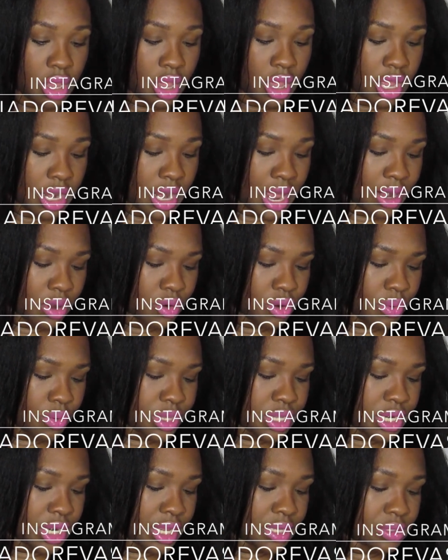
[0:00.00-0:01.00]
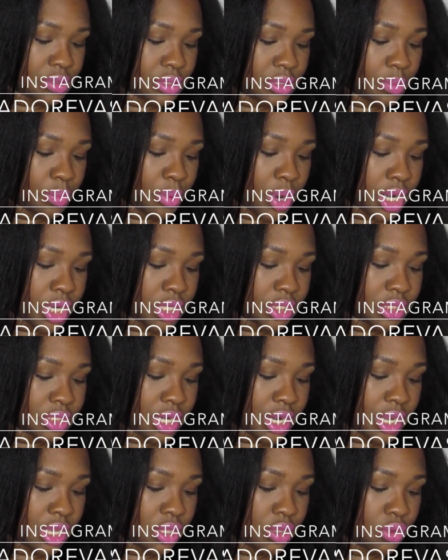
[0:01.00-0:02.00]
And I don't know whether or not it was the products that
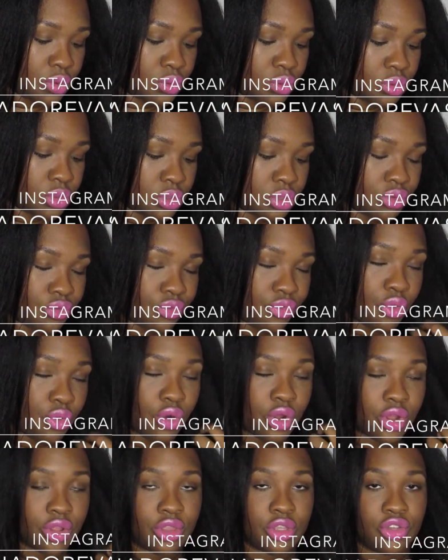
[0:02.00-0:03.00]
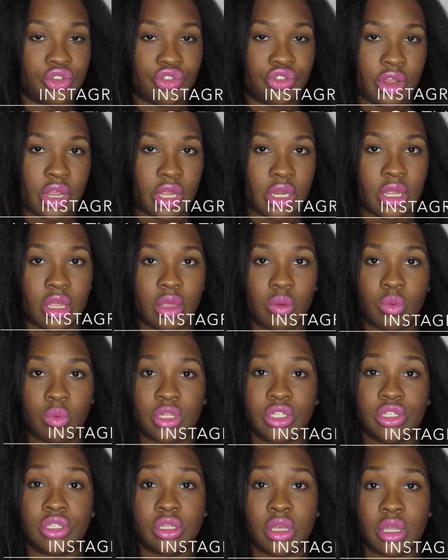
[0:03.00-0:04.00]
I used for the straightening,
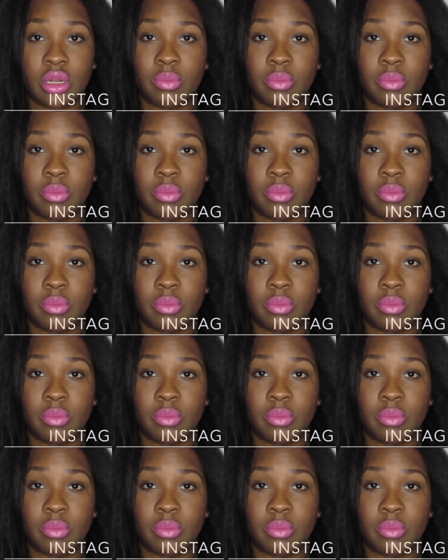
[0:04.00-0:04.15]
which is going